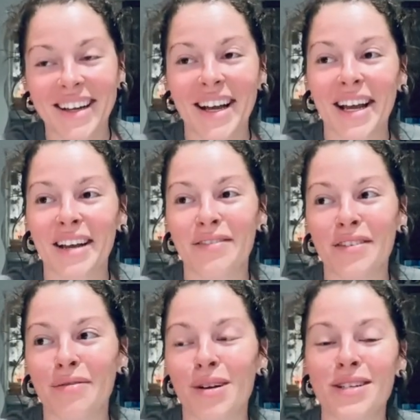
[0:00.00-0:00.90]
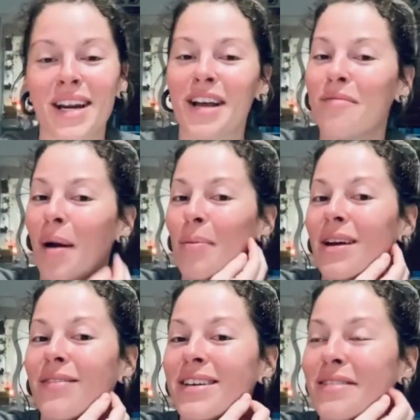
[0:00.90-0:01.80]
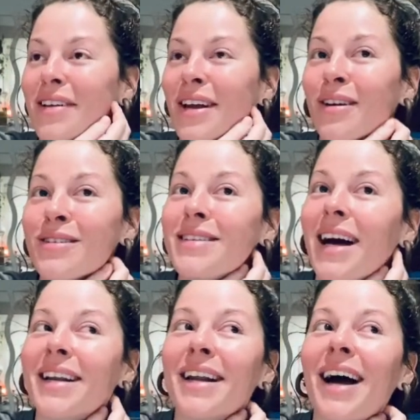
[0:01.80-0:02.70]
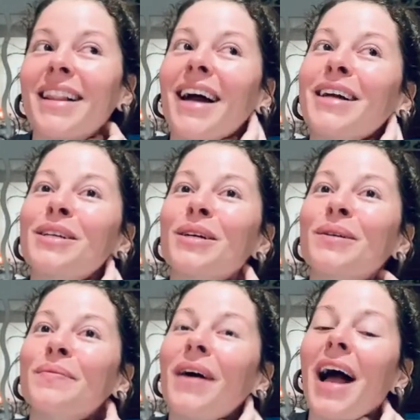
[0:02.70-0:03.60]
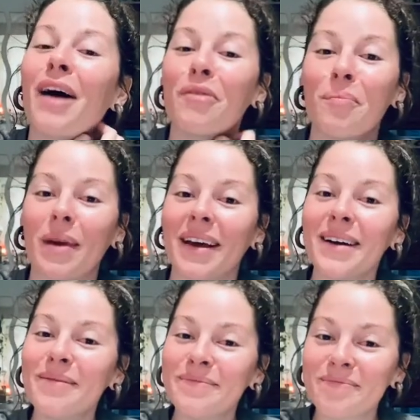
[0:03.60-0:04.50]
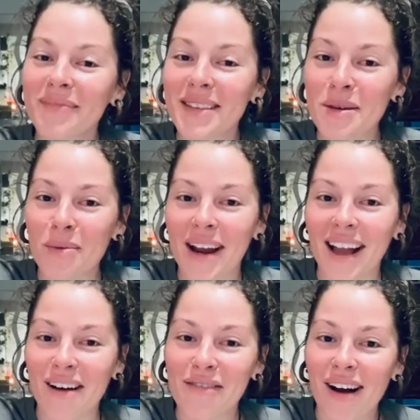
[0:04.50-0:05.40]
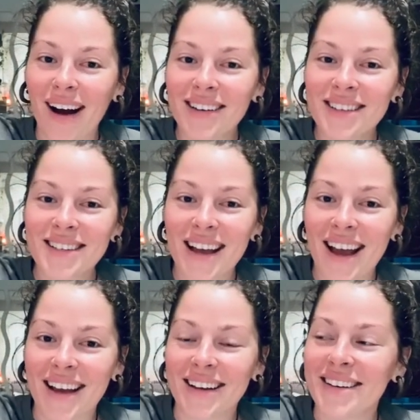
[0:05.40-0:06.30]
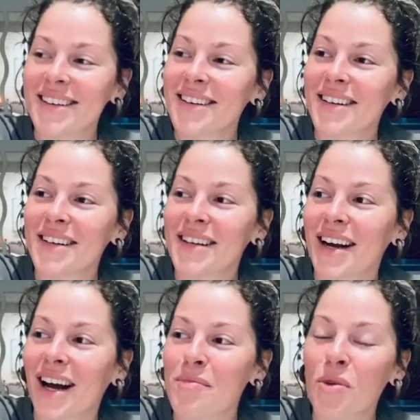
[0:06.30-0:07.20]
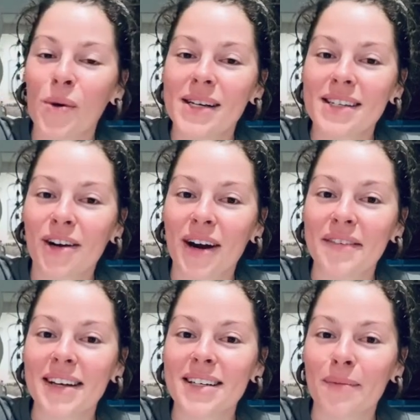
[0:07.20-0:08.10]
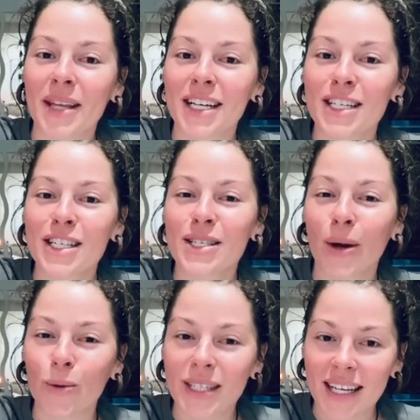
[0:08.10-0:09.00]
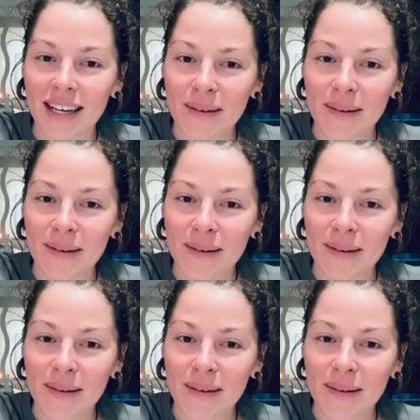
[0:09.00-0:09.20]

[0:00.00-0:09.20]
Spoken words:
If you've watched any of my previous videos, Dad and I like to have a beer to break our fast, and I'm always craving something salty